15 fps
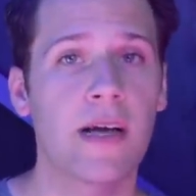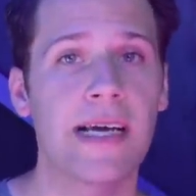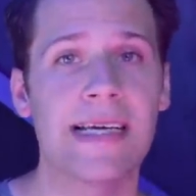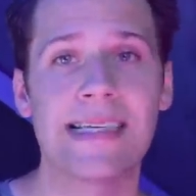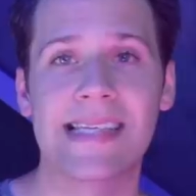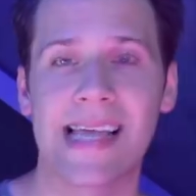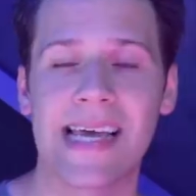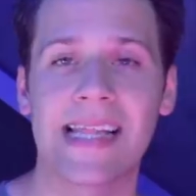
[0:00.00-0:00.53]

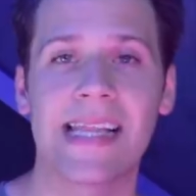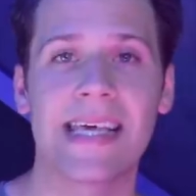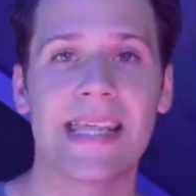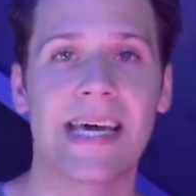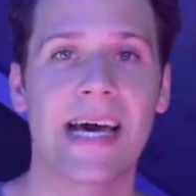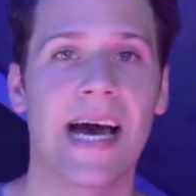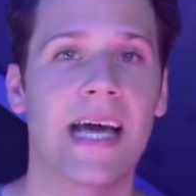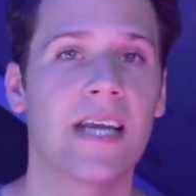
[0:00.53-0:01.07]
is likely the
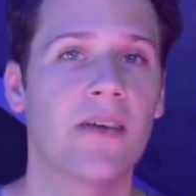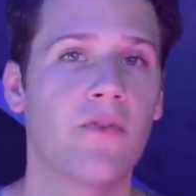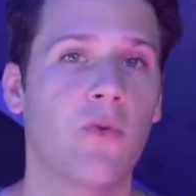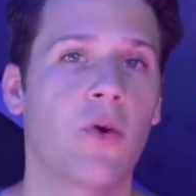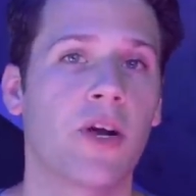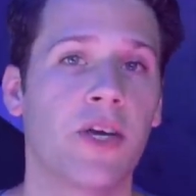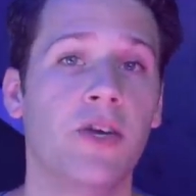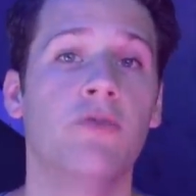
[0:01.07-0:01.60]
kind of
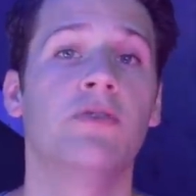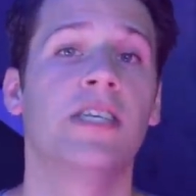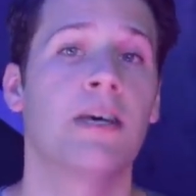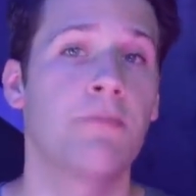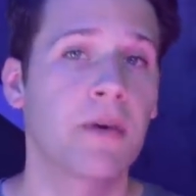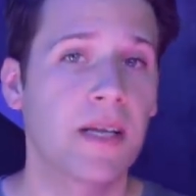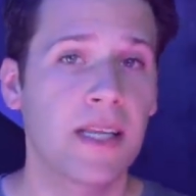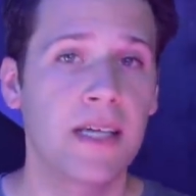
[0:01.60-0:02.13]
work you
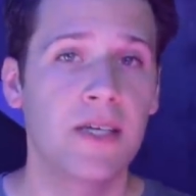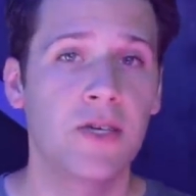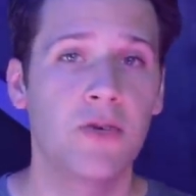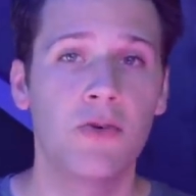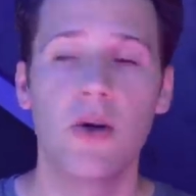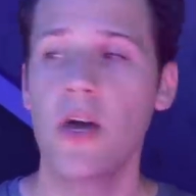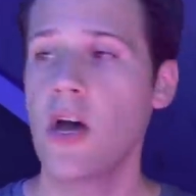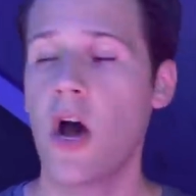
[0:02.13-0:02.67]
typically do,